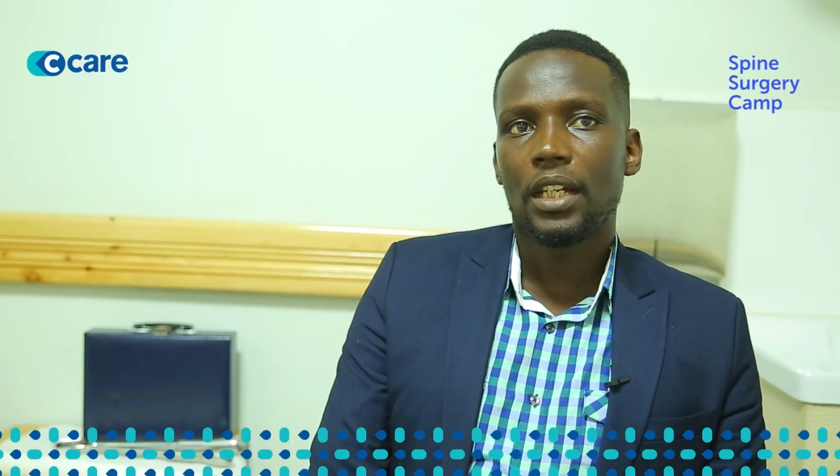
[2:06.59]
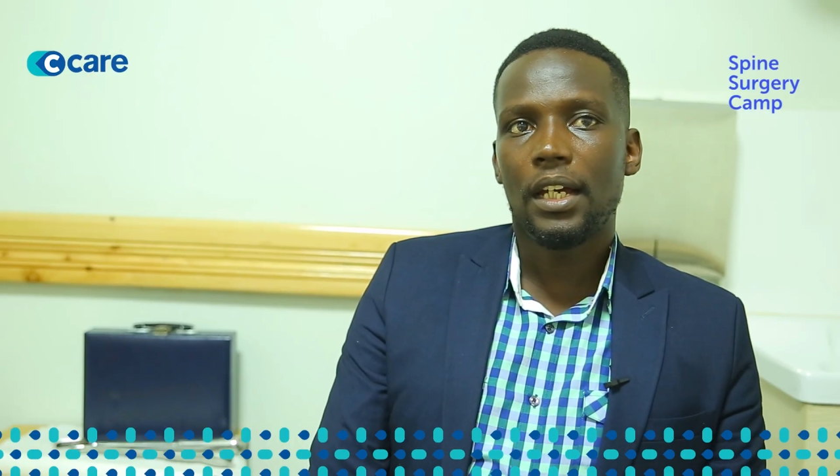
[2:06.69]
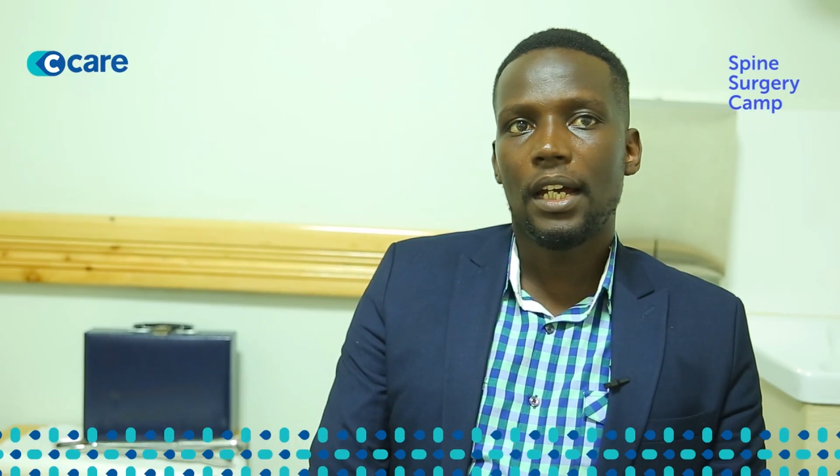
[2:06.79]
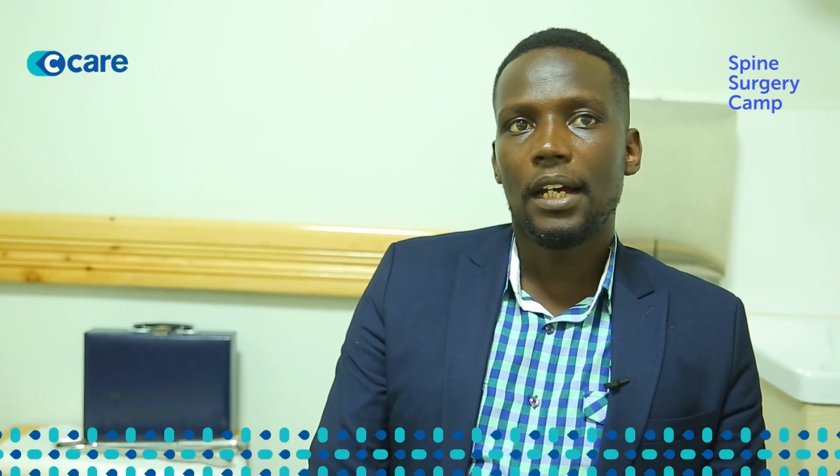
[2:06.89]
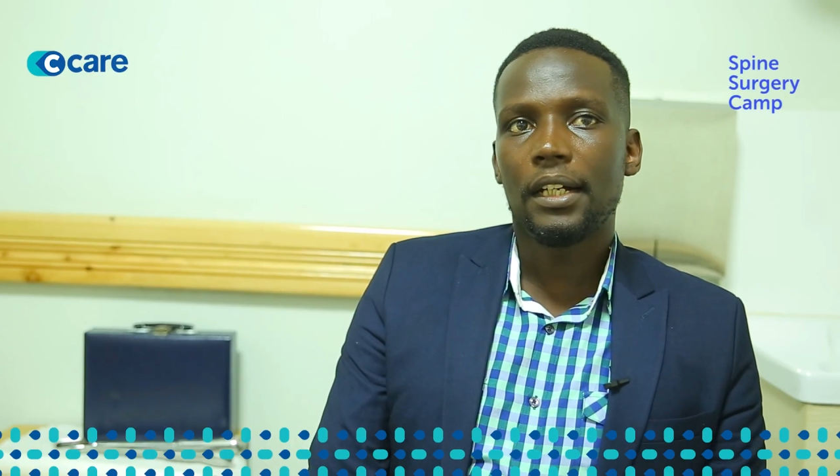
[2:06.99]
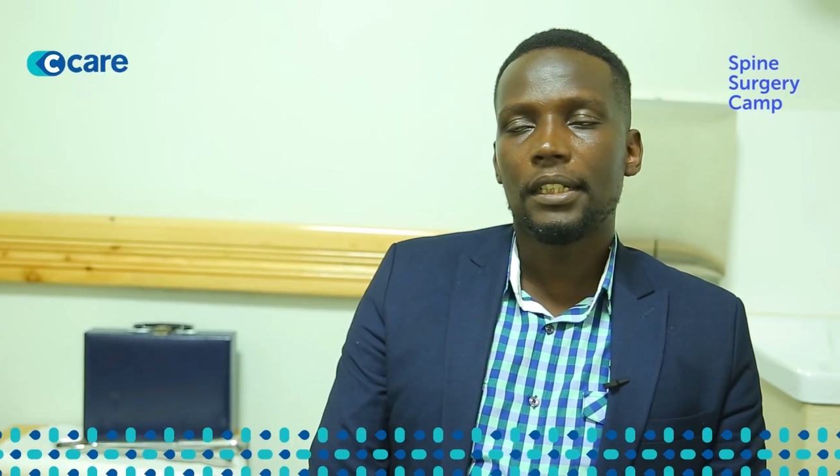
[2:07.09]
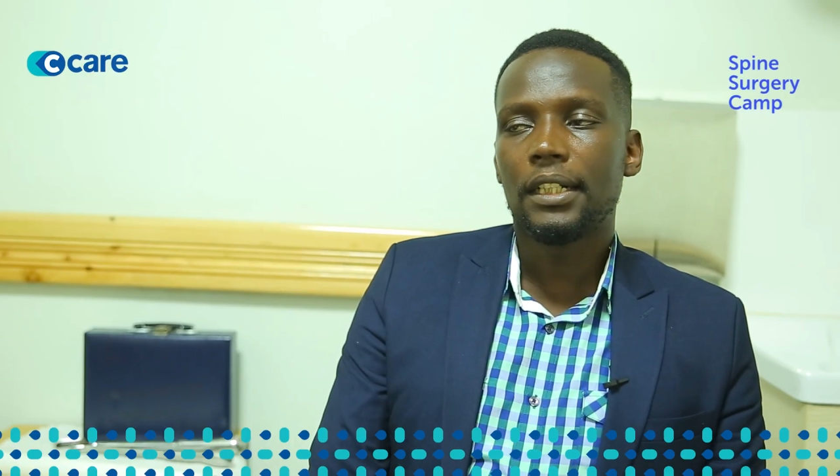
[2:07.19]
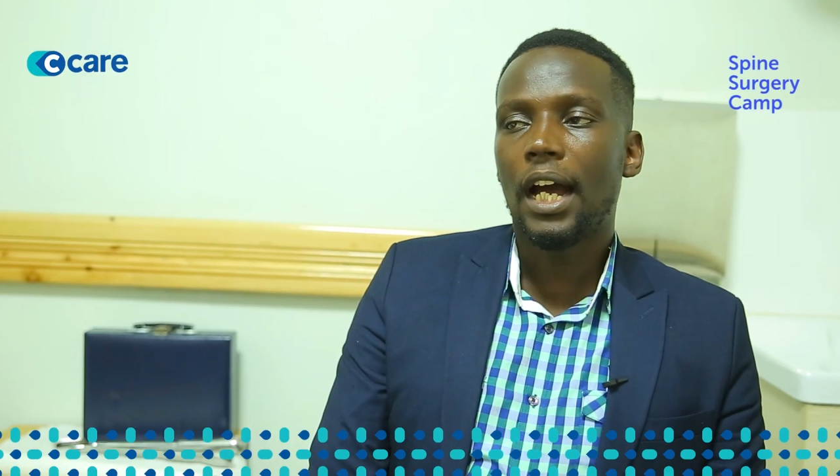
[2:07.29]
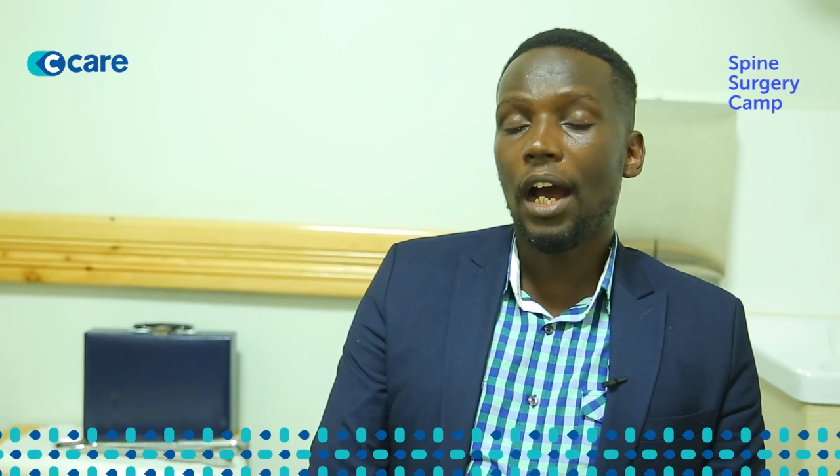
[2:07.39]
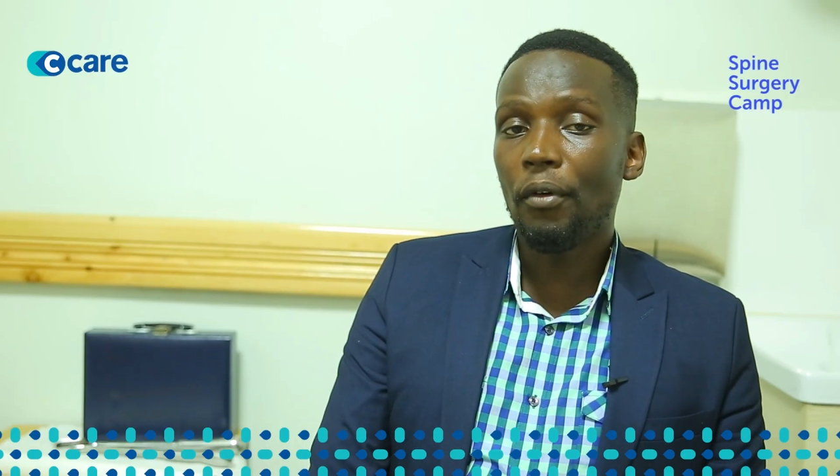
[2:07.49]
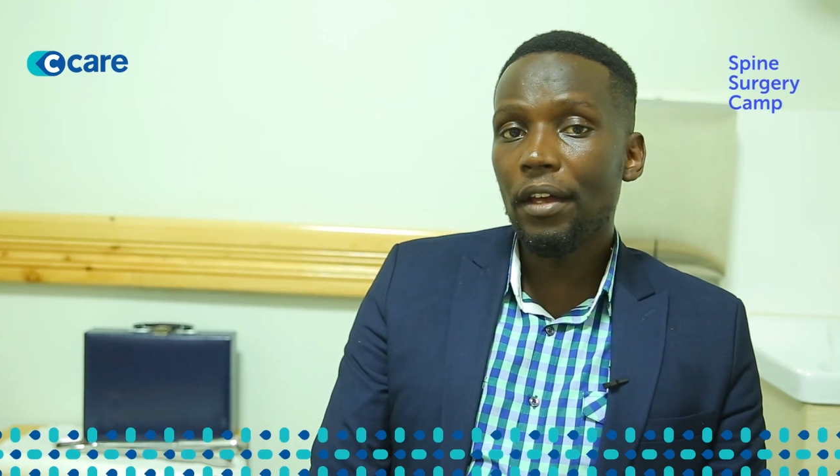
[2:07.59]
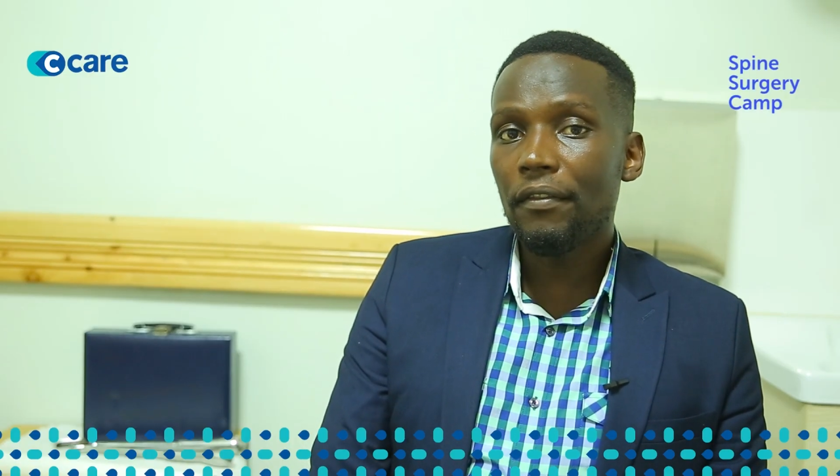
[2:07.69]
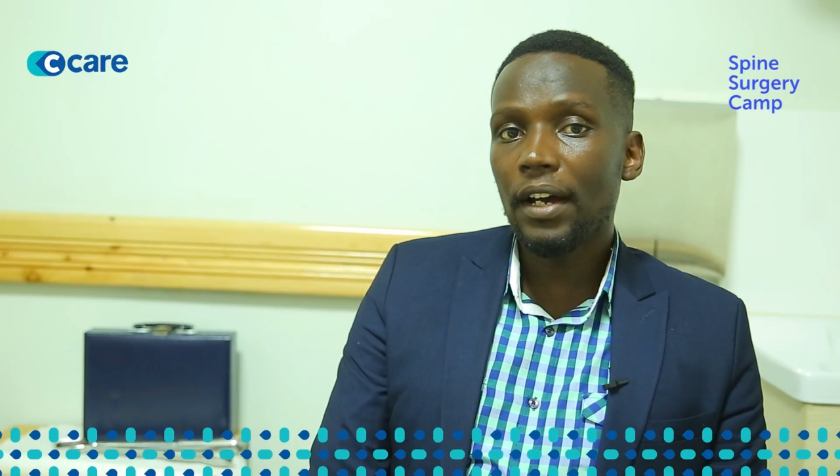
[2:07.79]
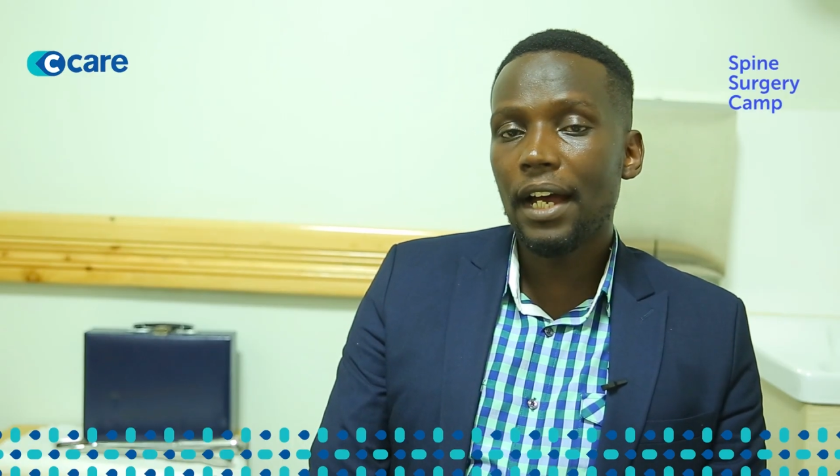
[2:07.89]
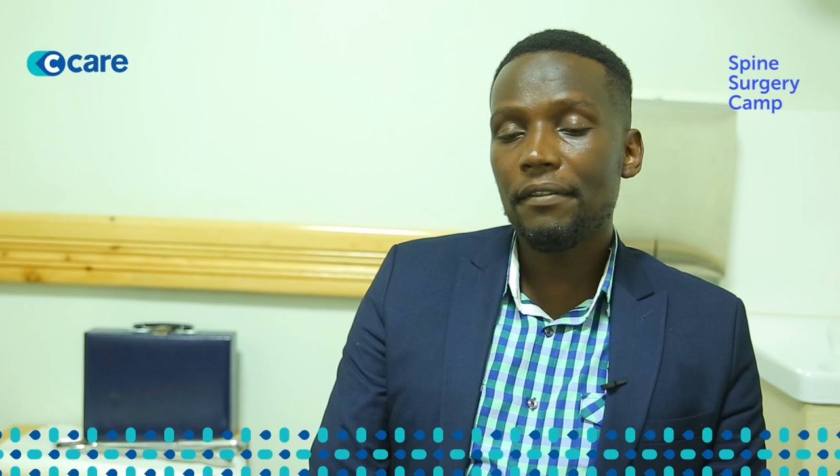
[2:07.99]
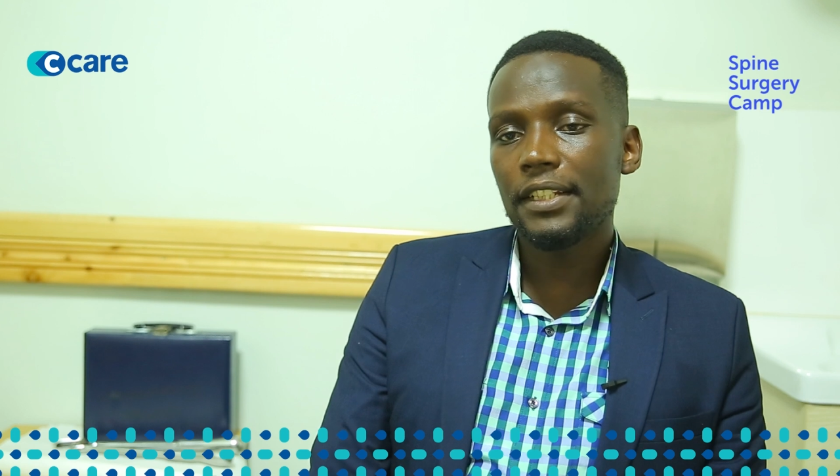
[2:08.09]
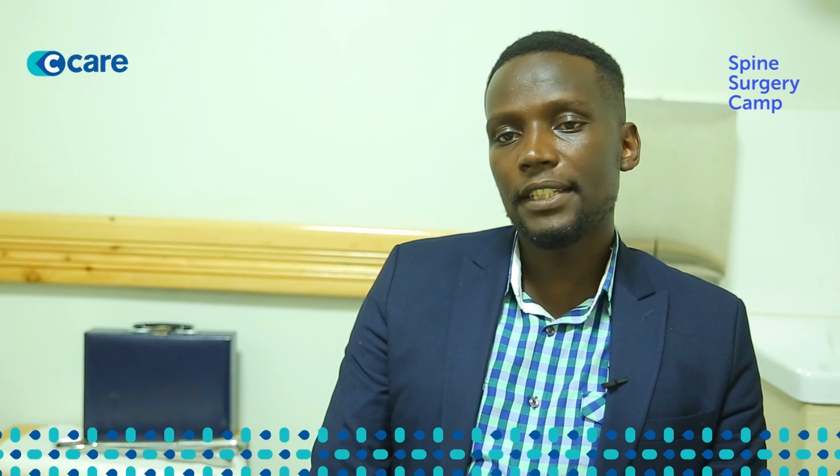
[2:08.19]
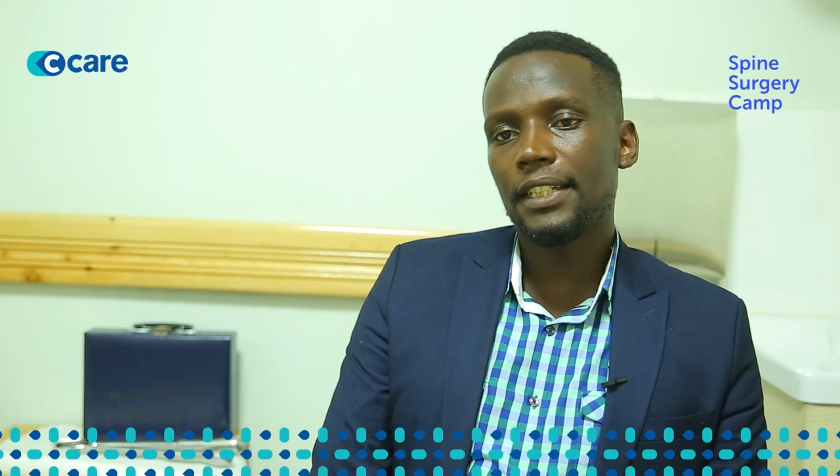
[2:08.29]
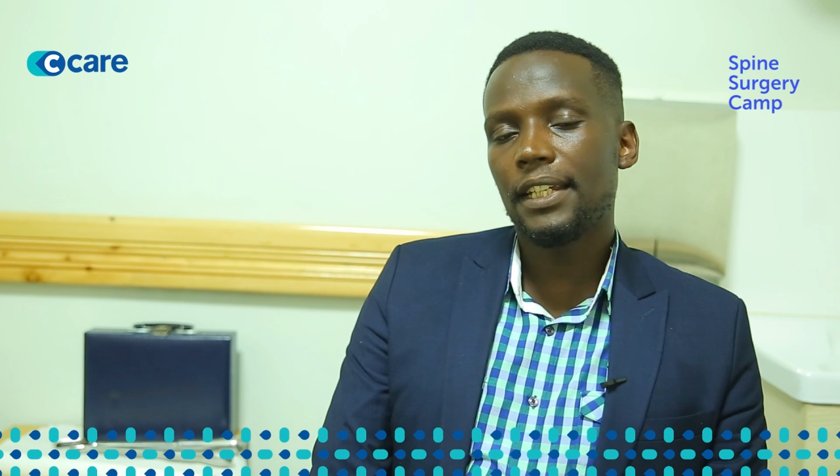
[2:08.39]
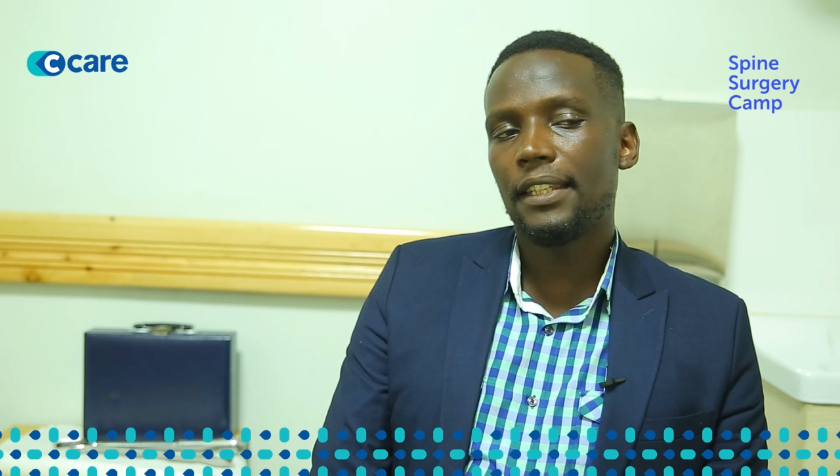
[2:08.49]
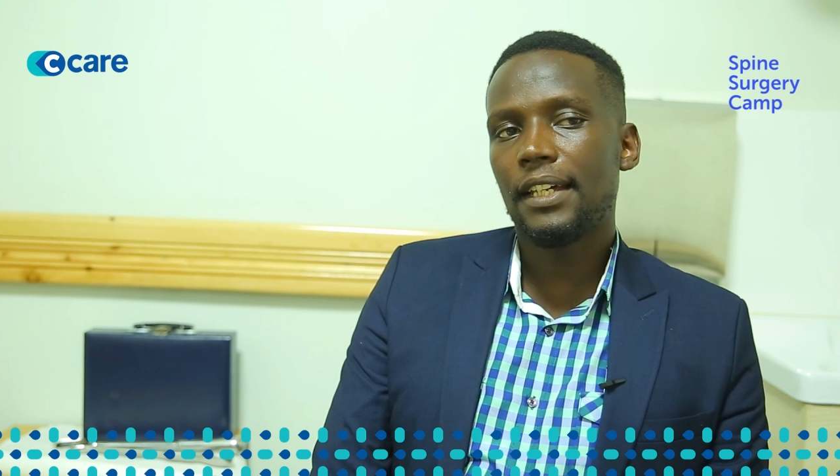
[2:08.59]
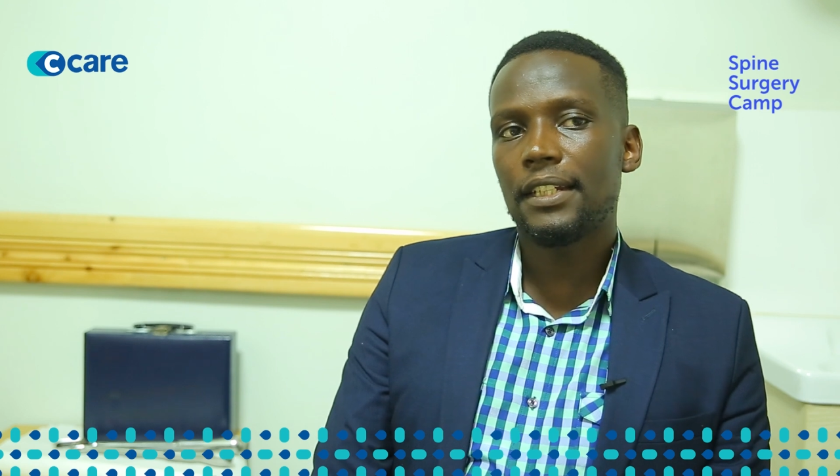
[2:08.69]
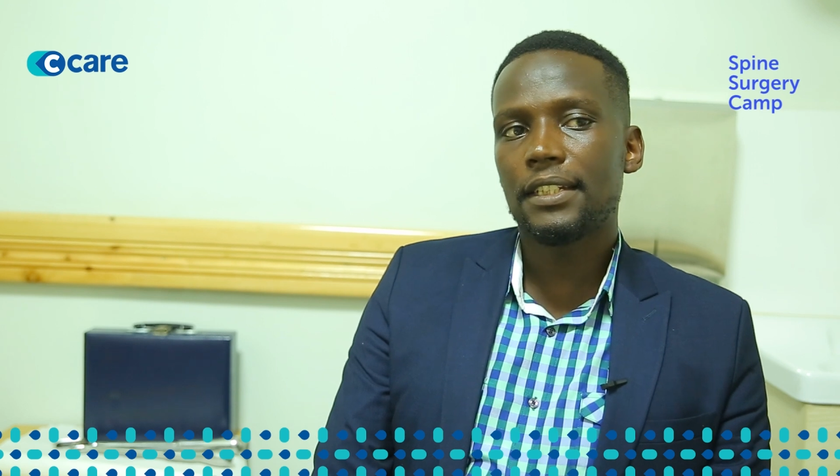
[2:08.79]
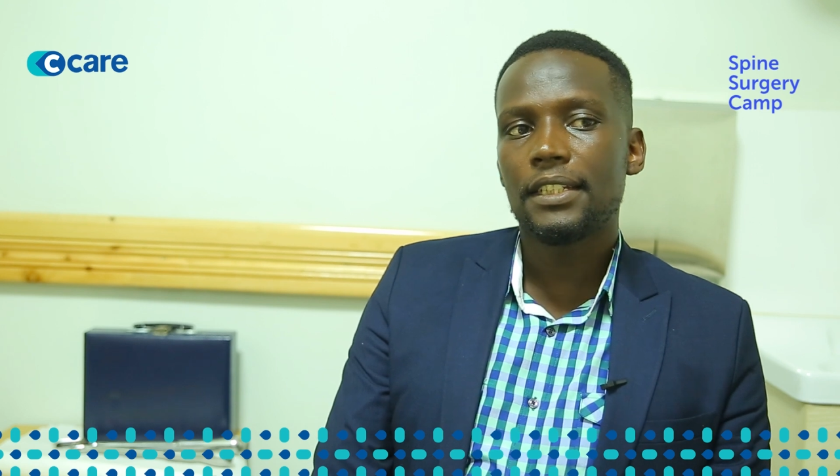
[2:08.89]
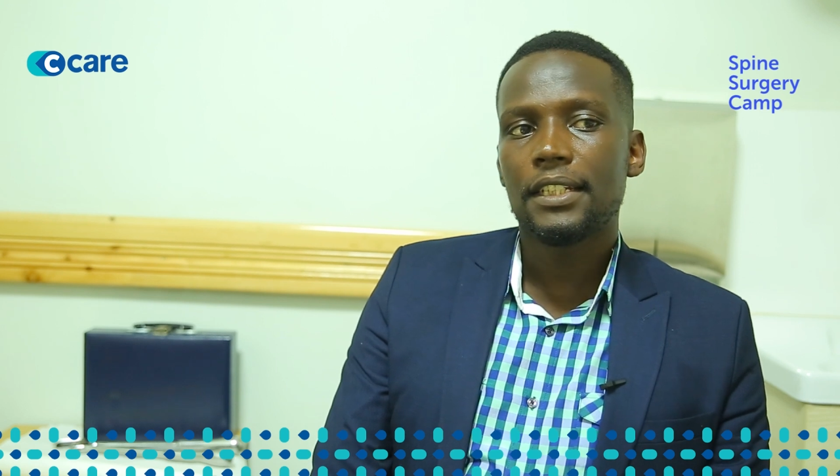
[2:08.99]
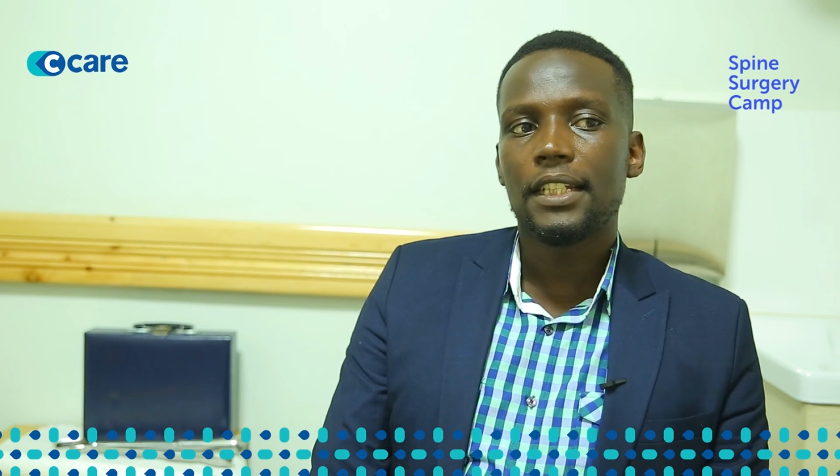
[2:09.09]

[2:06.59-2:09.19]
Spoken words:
Uh, However, having said that,